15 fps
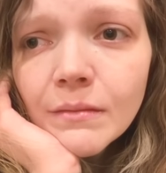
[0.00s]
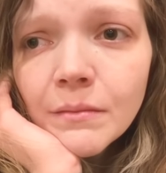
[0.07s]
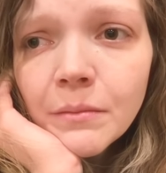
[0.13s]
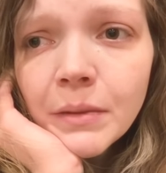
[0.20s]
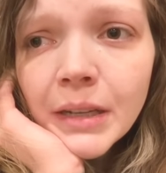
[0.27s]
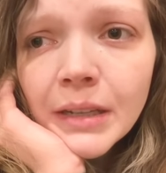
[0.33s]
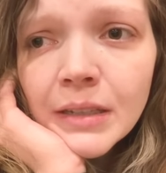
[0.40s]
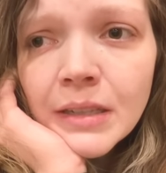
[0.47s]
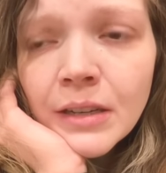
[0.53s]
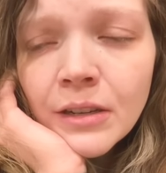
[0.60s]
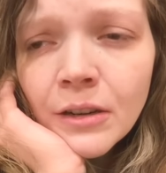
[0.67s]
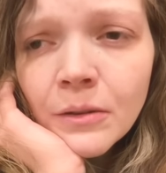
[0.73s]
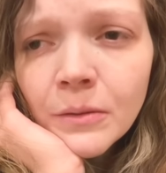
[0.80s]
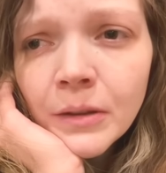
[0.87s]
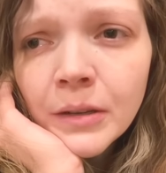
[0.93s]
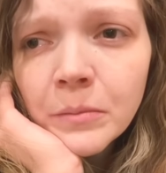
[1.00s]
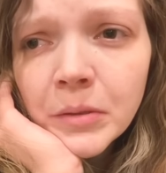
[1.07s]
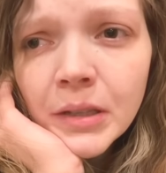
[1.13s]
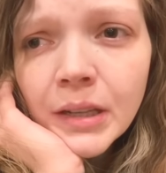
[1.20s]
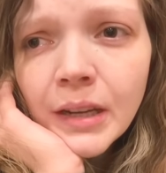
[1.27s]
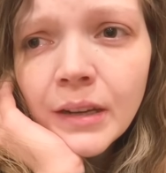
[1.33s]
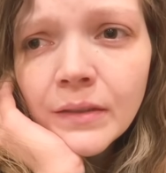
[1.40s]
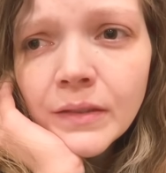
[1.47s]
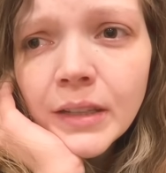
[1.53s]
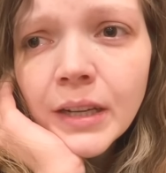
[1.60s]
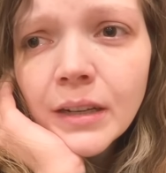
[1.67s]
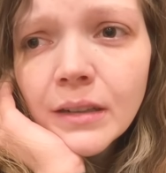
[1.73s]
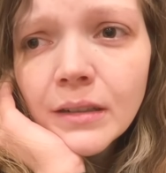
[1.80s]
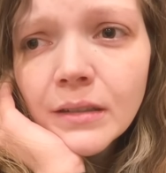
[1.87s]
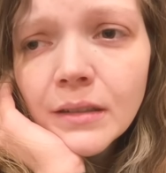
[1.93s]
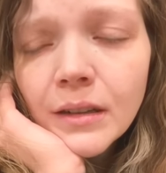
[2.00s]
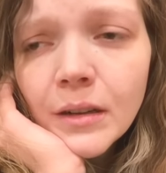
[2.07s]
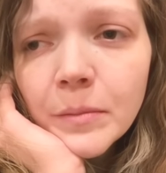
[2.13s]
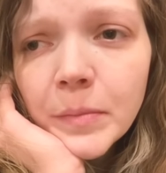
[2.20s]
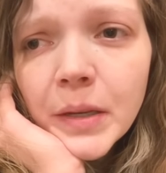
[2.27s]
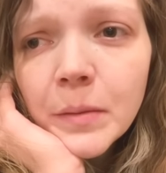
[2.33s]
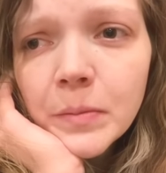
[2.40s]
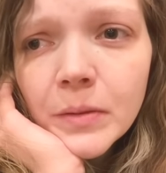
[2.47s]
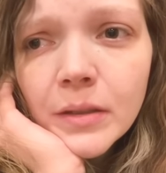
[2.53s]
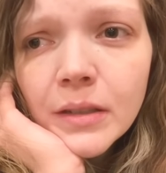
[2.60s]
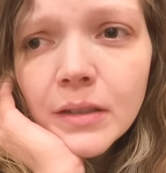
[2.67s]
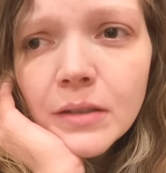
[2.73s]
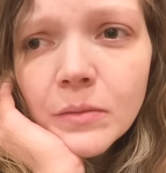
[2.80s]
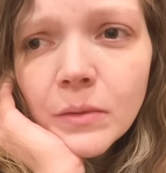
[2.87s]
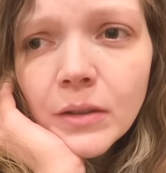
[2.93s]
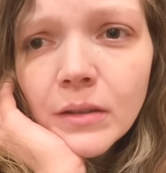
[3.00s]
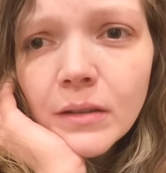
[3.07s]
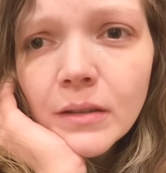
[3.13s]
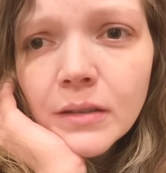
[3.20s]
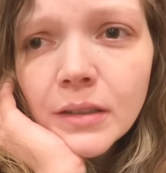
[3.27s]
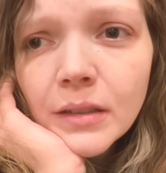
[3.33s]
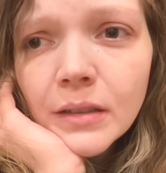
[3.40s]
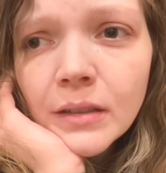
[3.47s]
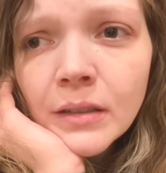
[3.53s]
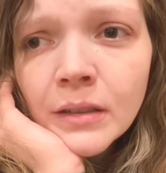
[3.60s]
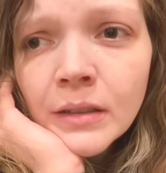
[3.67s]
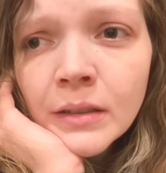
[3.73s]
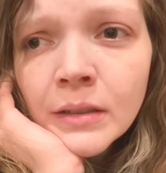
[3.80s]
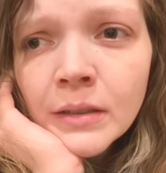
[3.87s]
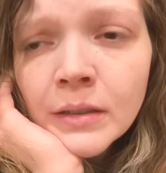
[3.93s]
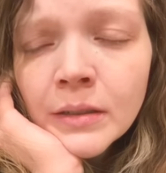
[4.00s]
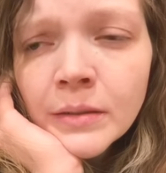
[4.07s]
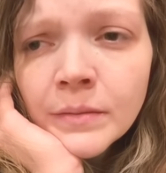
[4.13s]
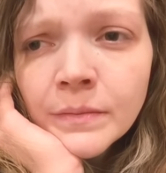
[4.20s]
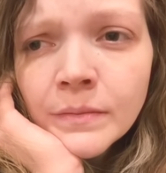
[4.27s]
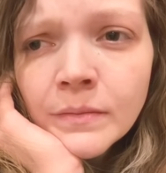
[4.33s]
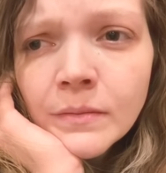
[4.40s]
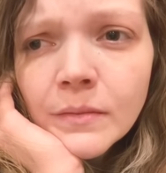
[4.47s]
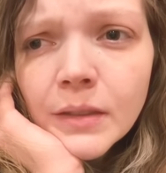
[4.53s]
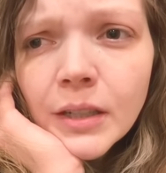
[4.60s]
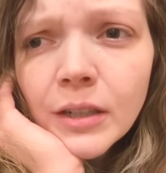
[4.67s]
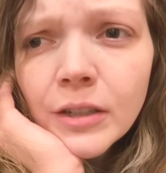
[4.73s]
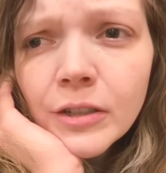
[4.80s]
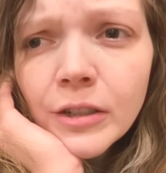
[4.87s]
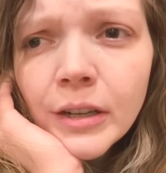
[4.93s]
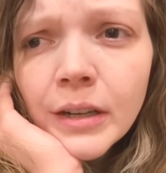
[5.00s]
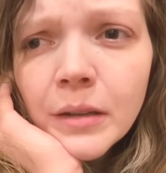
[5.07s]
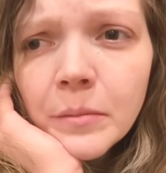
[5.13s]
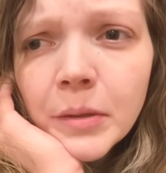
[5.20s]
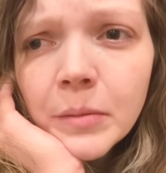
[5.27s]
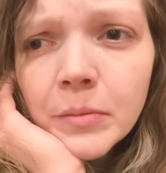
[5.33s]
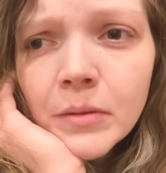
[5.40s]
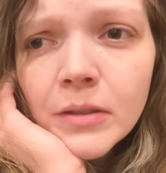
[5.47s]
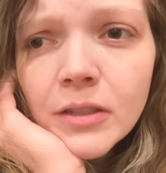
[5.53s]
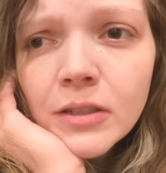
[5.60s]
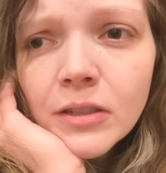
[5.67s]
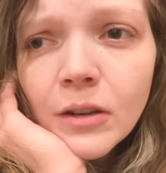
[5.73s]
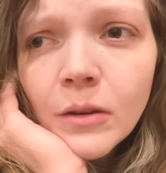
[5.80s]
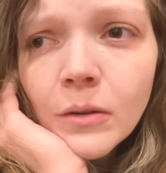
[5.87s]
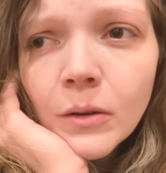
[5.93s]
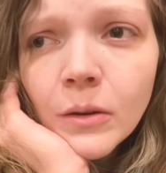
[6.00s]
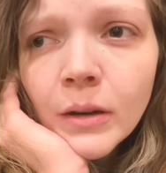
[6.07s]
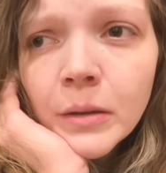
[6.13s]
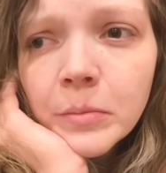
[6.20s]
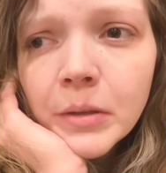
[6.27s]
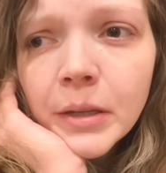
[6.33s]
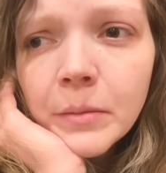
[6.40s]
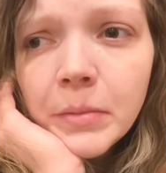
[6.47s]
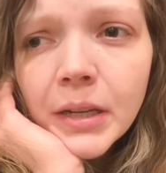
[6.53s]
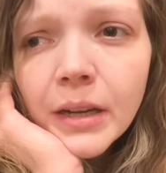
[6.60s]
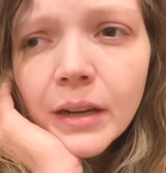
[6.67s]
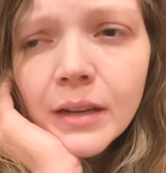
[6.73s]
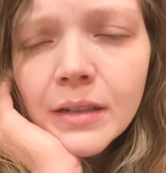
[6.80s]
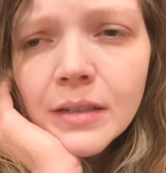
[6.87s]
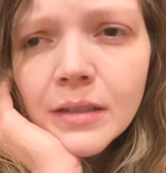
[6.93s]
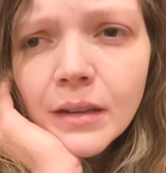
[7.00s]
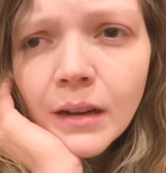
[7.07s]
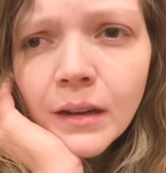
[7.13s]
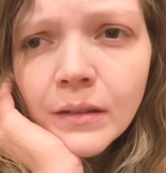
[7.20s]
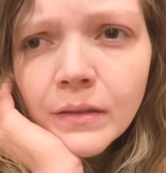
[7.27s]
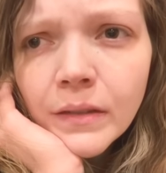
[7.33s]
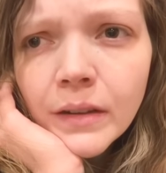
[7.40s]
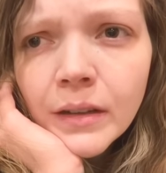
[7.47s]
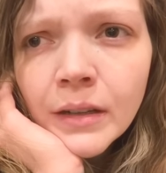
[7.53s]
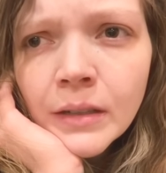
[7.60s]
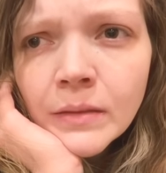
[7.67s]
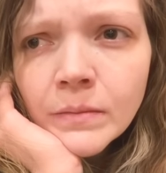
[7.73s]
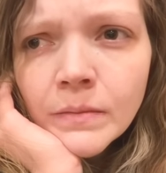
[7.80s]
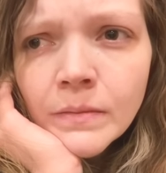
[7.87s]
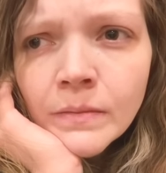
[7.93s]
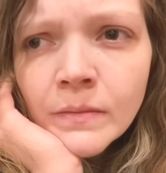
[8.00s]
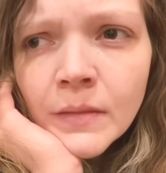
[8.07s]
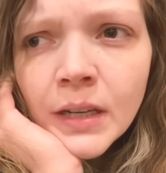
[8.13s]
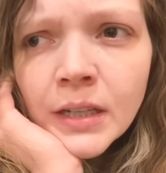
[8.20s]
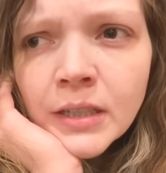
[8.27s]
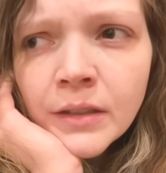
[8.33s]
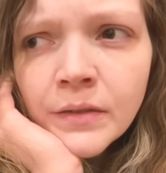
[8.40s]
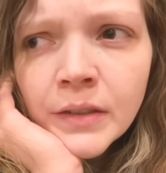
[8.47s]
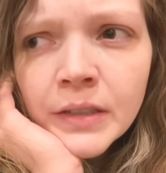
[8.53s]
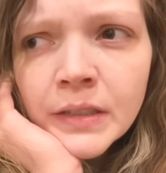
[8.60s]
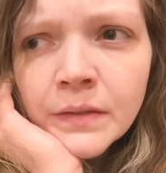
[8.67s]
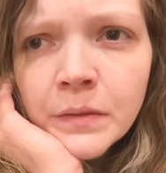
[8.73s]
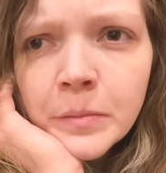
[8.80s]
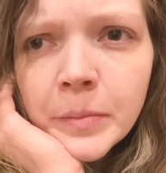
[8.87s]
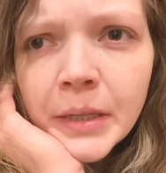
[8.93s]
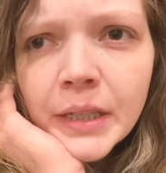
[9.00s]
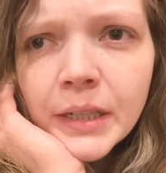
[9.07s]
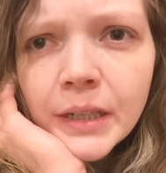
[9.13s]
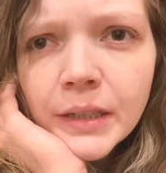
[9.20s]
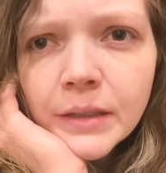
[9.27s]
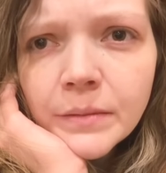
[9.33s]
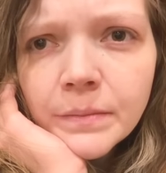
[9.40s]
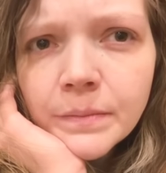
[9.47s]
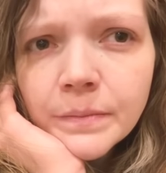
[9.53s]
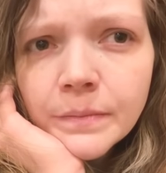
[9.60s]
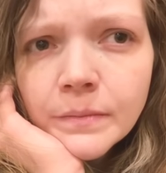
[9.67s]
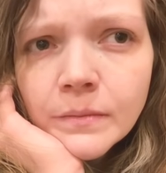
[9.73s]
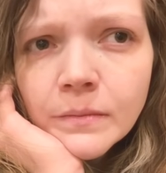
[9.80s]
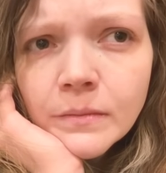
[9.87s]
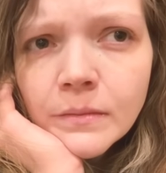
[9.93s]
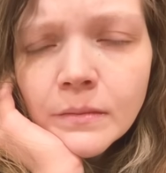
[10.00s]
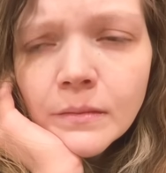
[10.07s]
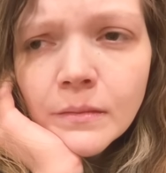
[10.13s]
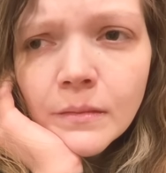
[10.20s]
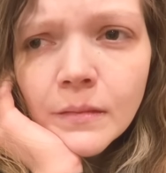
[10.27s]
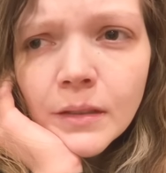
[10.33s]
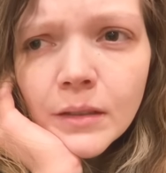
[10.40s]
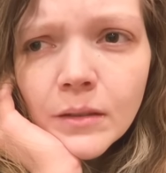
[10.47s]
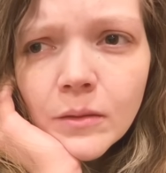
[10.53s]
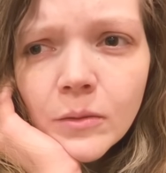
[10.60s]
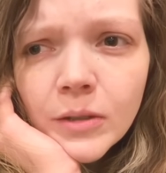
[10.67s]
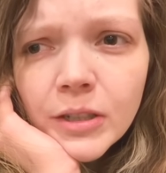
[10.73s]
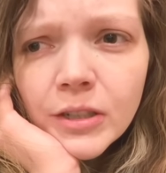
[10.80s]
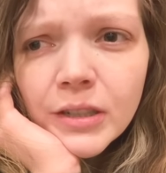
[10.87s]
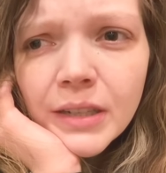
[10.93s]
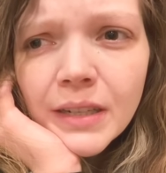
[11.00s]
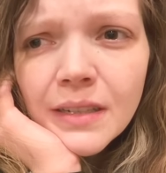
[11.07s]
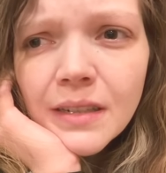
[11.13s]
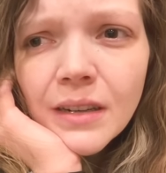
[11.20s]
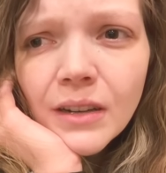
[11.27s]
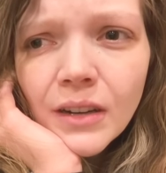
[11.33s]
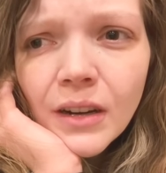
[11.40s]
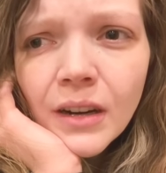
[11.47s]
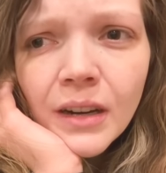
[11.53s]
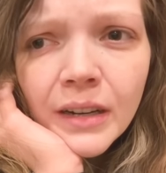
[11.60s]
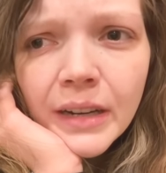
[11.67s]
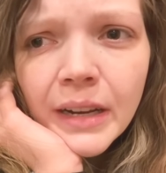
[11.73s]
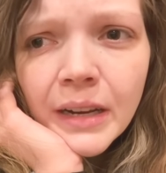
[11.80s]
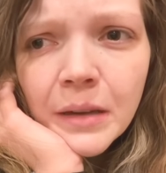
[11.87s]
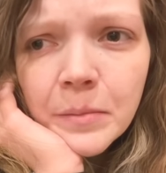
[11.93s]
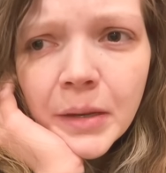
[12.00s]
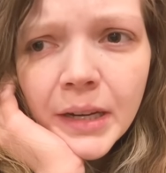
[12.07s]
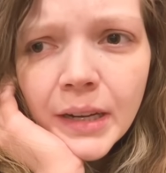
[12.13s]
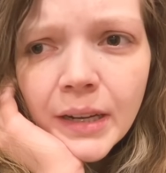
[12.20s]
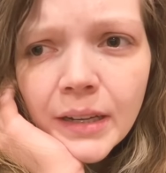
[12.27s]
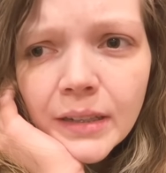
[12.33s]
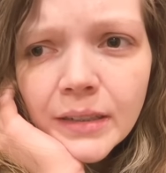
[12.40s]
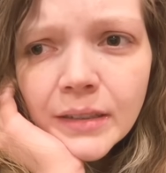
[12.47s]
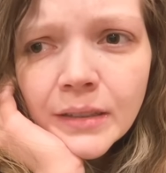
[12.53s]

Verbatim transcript: because you don't want to believe that there are people in this world that are treating people so horribly because of a difference of opinion which doesn't hurt anybody.